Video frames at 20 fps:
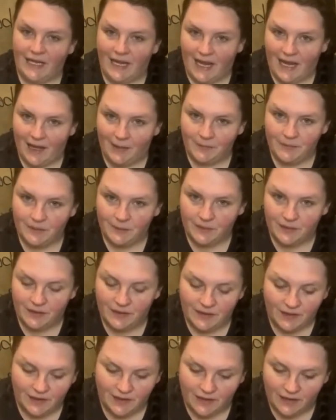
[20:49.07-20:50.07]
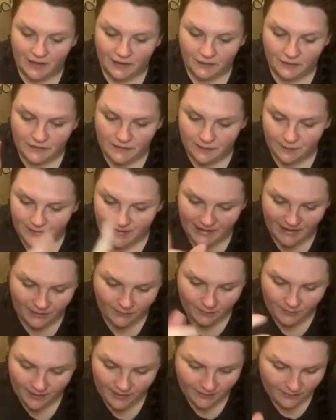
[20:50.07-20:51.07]
apps with the little spinny
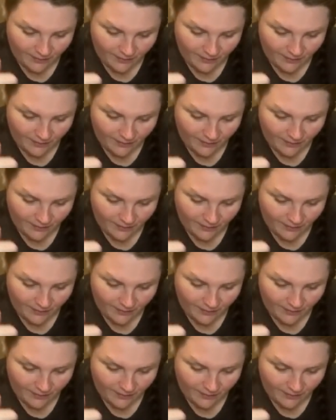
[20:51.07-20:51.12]
wheel